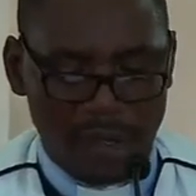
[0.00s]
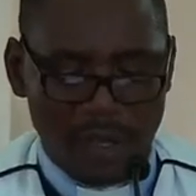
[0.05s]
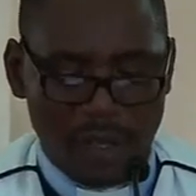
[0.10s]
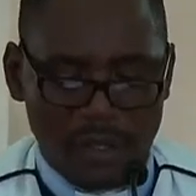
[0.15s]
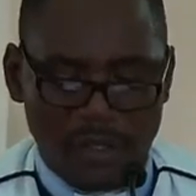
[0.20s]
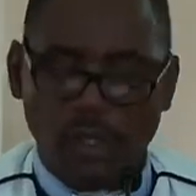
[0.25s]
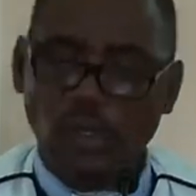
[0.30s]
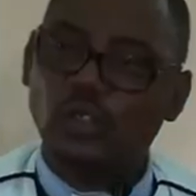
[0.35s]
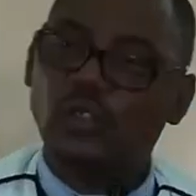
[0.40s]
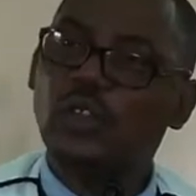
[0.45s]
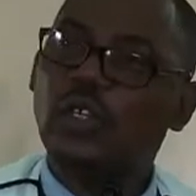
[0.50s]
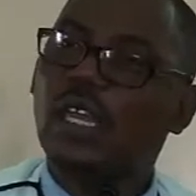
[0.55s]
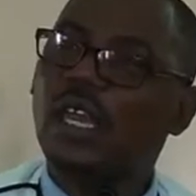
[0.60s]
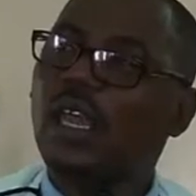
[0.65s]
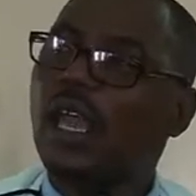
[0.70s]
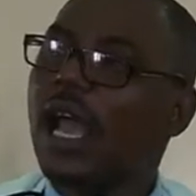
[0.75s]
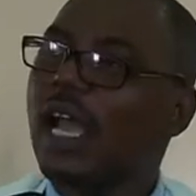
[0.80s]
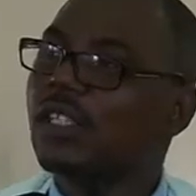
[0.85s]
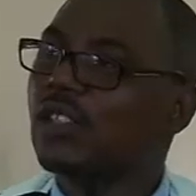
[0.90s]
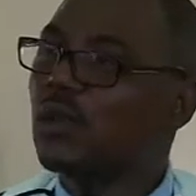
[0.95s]
So
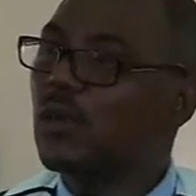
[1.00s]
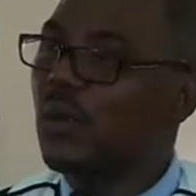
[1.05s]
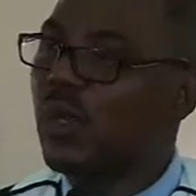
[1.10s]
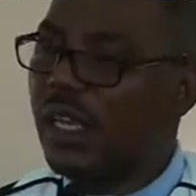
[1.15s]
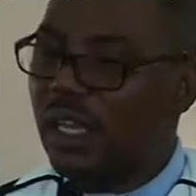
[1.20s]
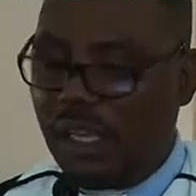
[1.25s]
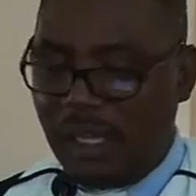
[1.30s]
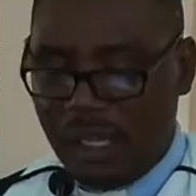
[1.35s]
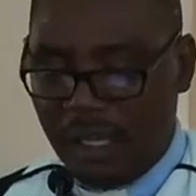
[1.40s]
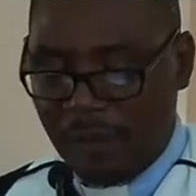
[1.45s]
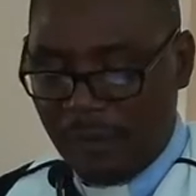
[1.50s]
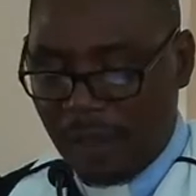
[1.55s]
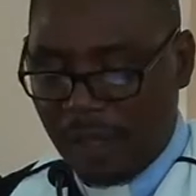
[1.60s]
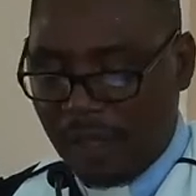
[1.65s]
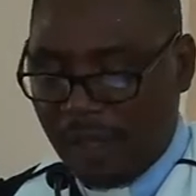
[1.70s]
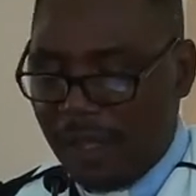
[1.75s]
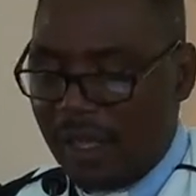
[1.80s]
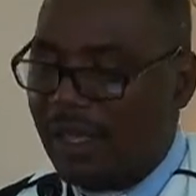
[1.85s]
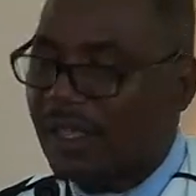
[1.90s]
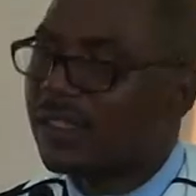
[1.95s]
today, as we
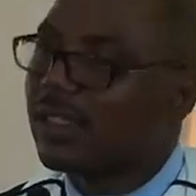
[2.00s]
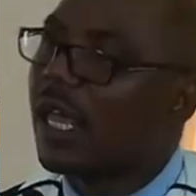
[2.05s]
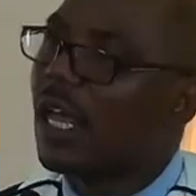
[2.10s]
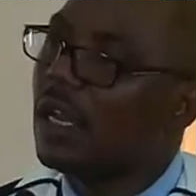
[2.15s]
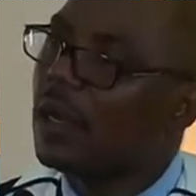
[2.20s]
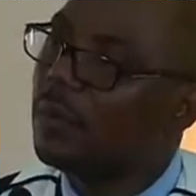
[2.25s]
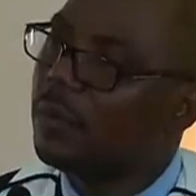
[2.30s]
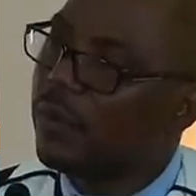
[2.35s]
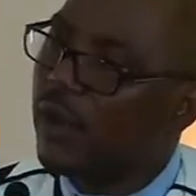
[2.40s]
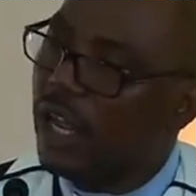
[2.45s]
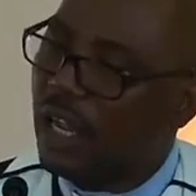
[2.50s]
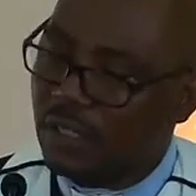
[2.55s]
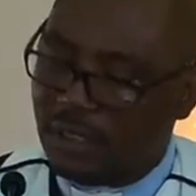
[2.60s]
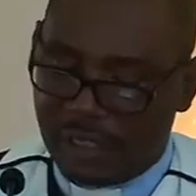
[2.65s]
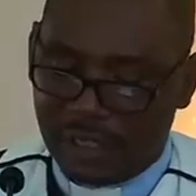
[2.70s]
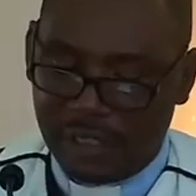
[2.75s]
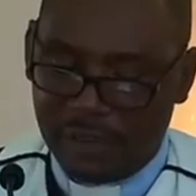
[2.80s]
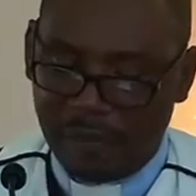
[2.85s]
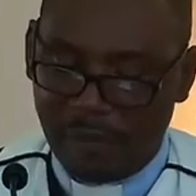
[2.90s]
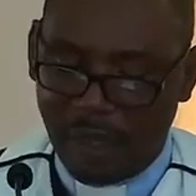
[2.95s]

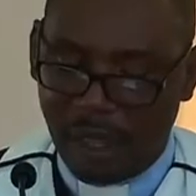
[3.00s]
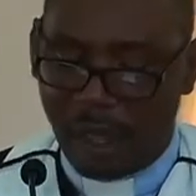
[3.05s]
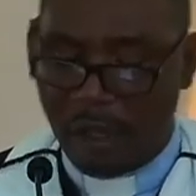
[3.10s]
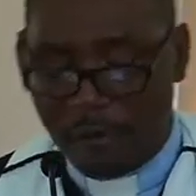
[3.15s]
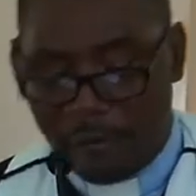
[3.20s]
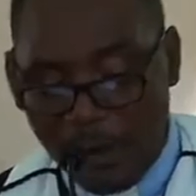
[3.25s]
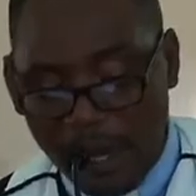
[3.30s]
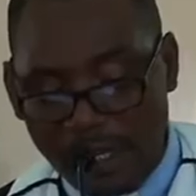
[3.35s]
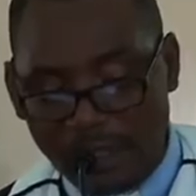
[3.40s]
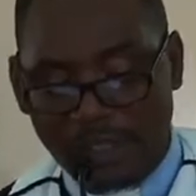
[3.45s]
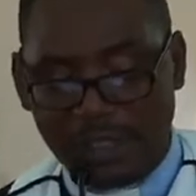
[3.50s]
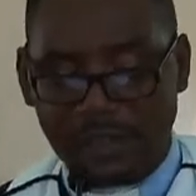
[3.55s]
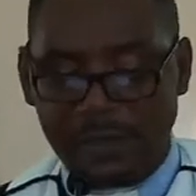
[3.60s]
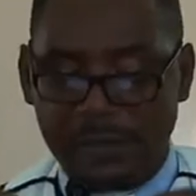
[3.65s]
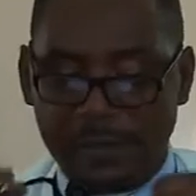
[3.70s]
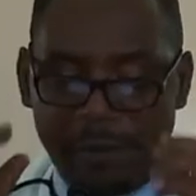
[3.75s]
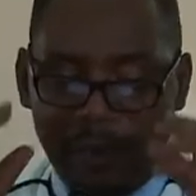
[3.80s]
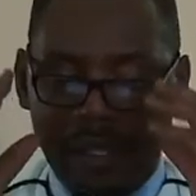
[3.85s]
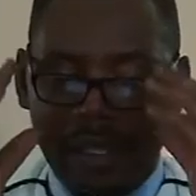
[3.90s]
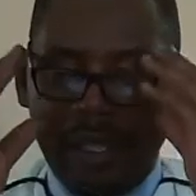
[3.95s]
celebrate harvest
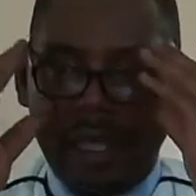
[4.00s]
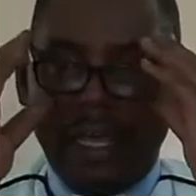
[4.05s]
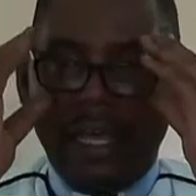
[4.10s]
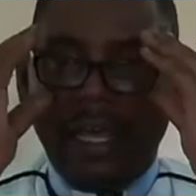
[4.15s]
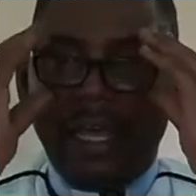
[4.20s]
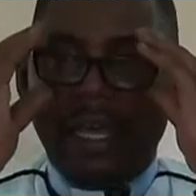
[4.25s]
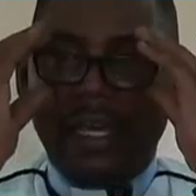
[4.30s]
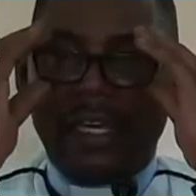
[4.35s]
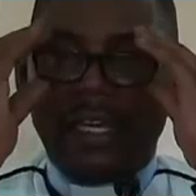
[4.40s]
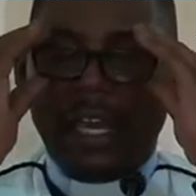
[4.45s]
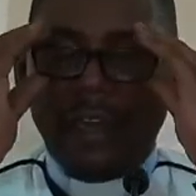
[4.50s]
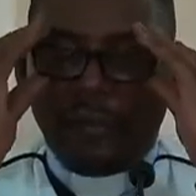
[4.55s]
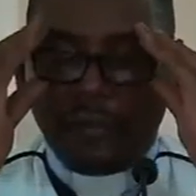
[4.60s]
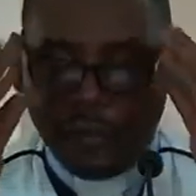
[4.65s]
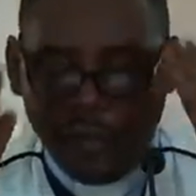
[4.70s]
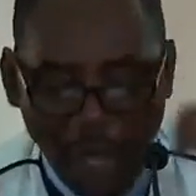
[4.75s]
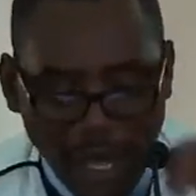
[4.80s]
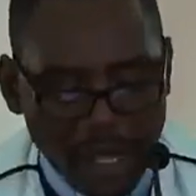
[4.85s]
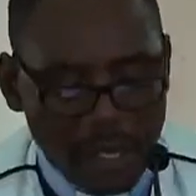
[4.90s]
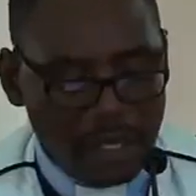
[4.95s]
and give
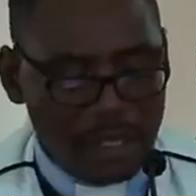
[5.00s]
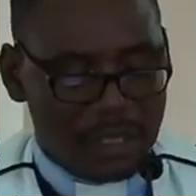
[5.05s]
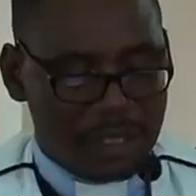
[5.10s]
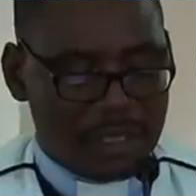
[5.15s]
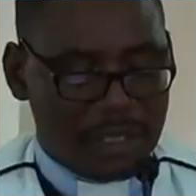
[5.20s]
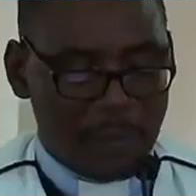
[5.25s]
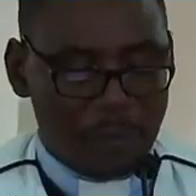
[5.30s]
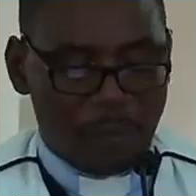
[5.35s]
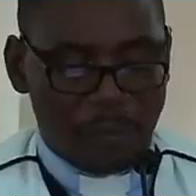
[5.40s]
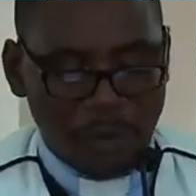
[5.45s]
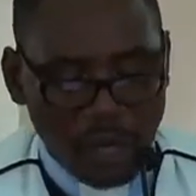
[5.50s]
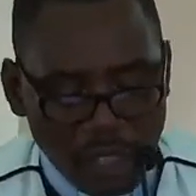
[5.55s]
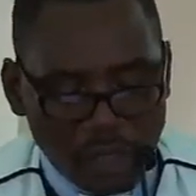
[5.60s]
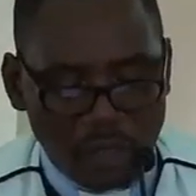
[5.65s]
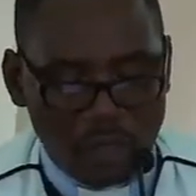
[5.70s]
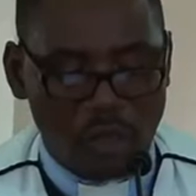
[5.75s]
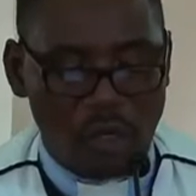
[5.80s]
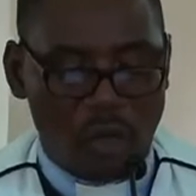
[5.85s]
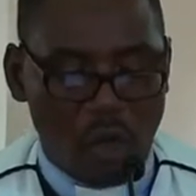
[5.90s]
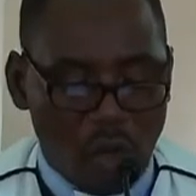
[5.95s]
thanks and praise
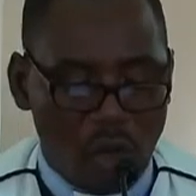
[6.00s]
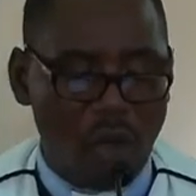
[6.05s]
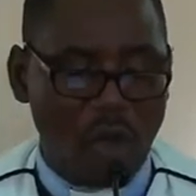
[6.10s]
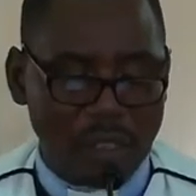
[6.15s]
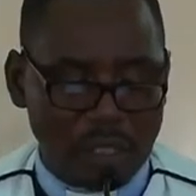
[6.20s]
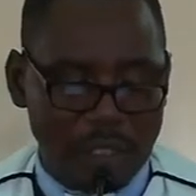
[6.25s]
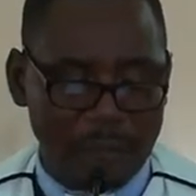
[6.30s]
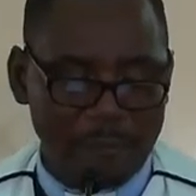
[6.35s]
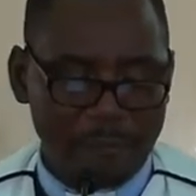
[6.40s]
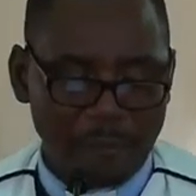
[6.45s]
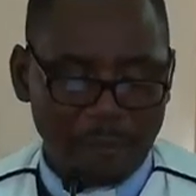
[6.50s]
to God,